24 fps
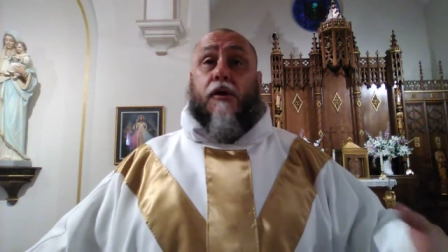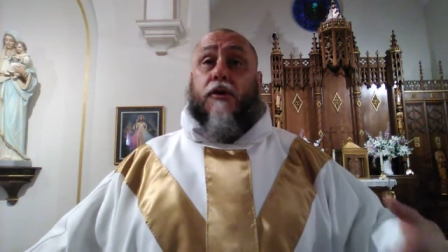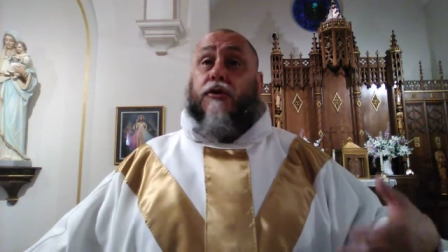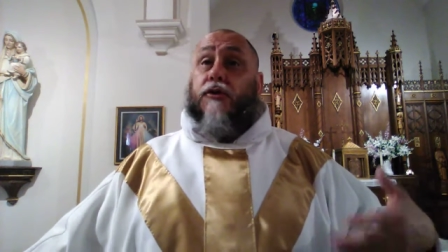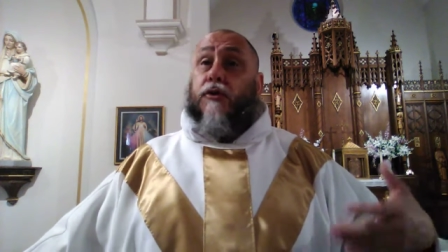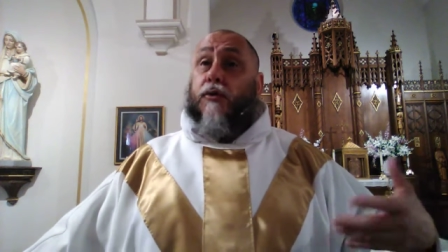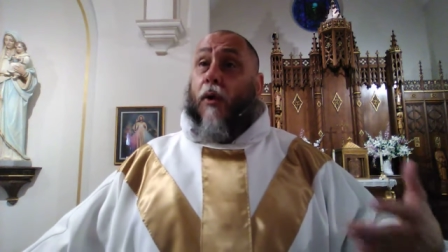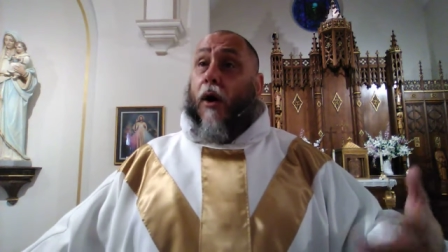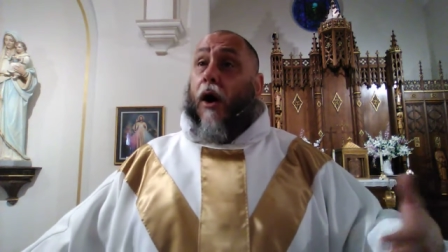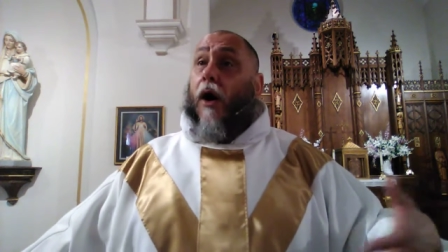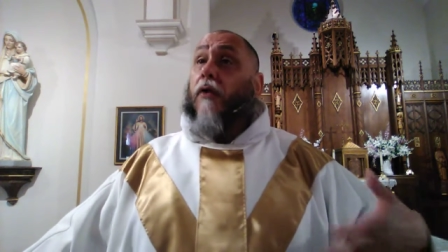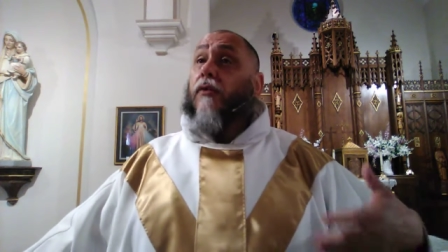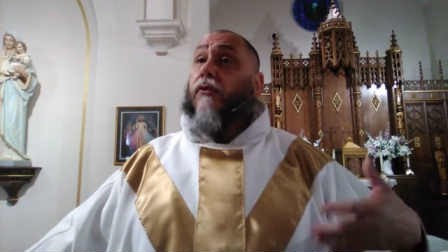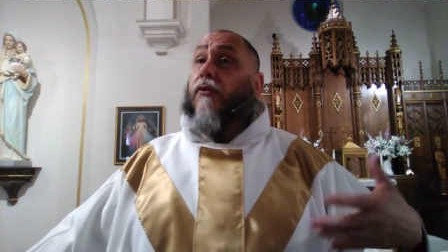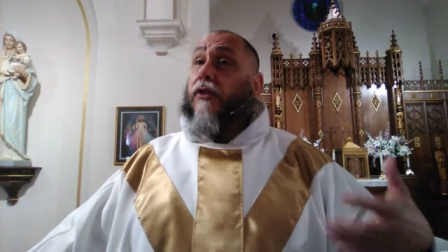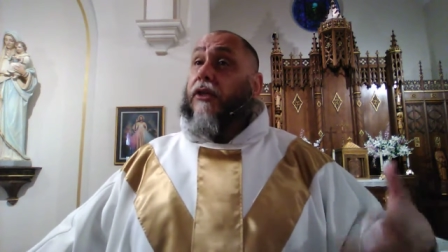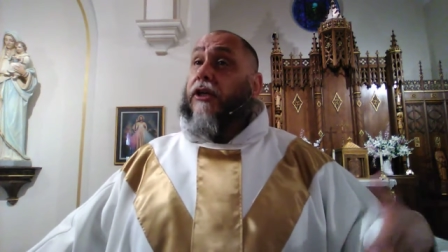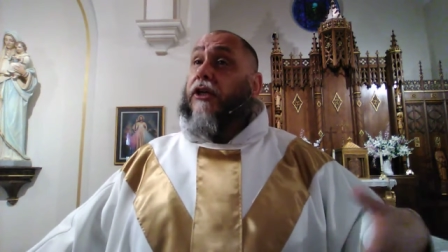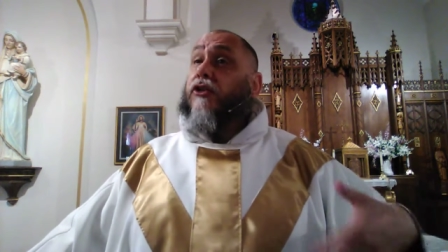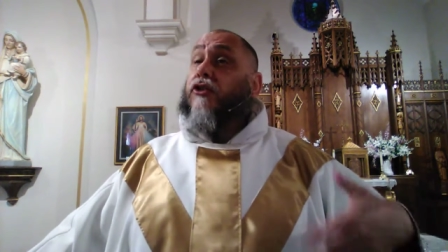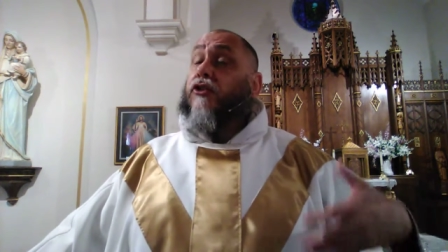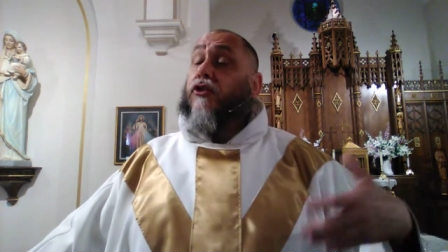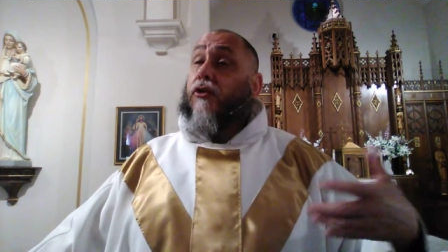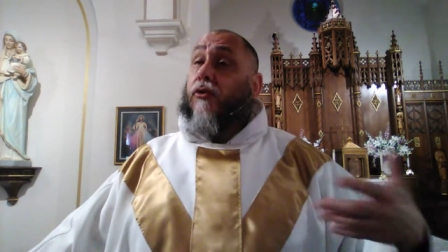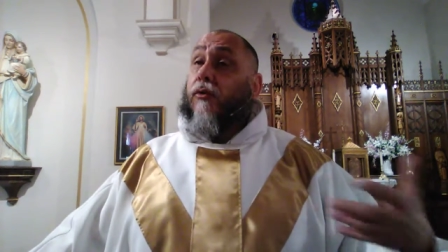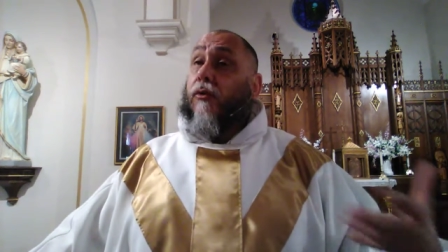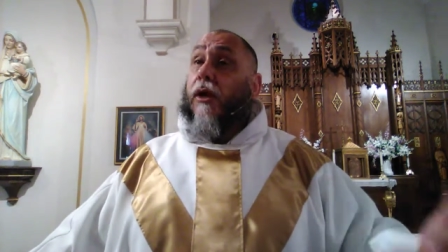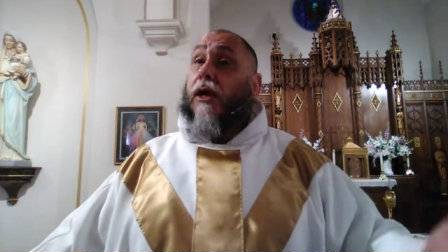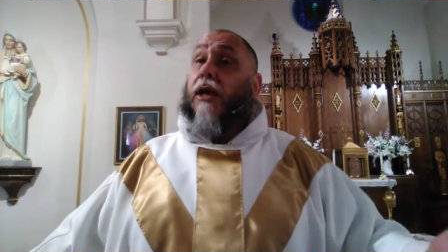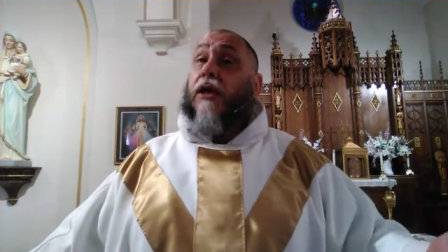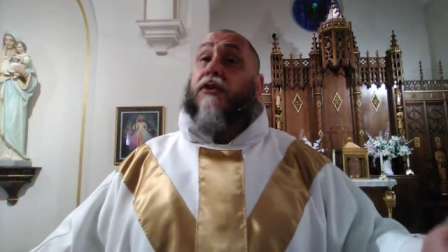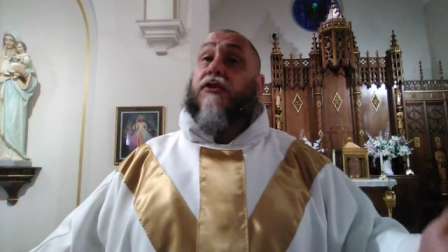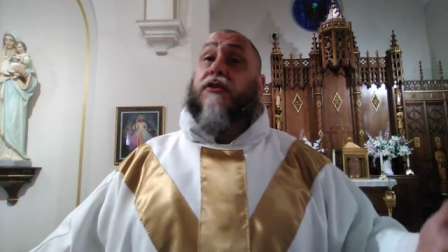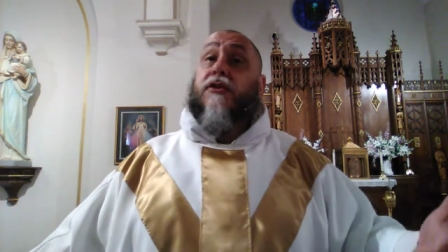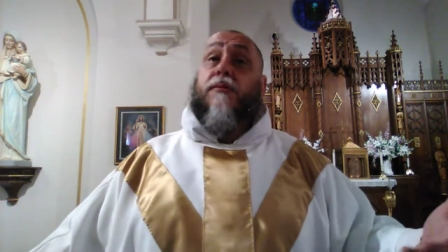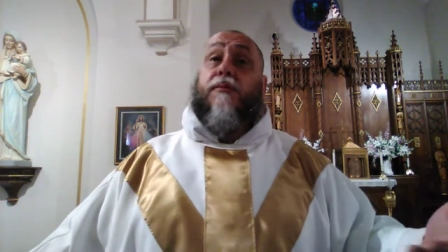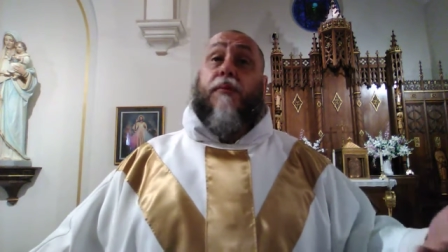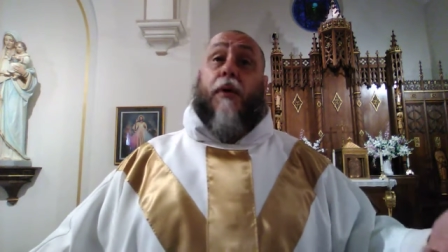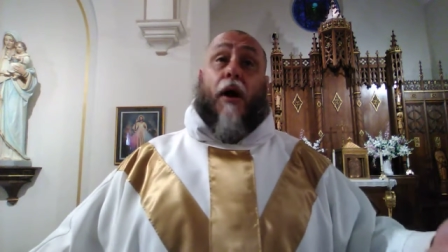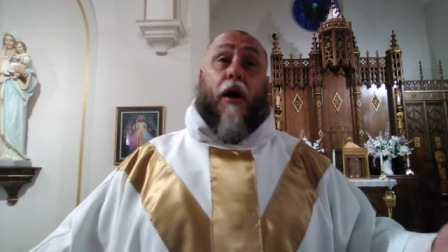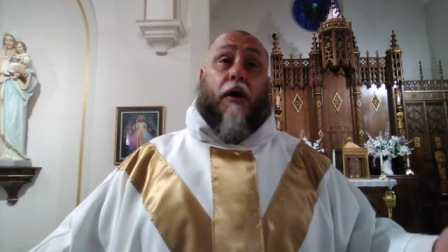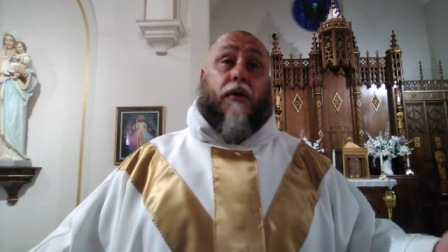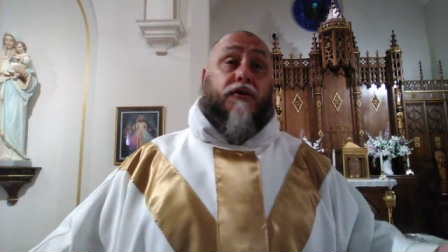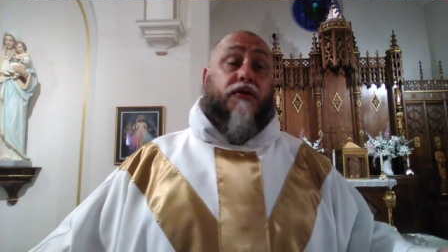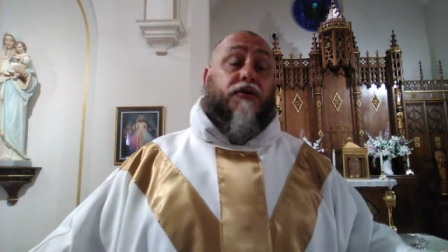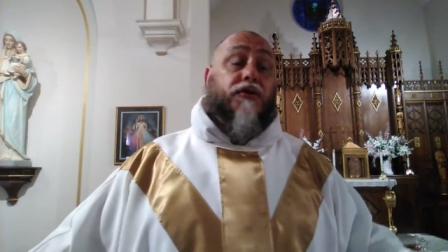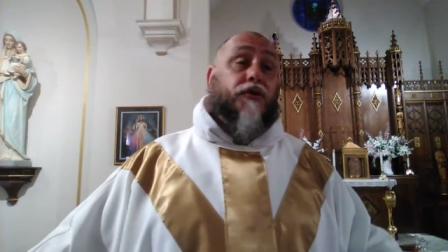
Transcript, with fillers: to unleash grace upon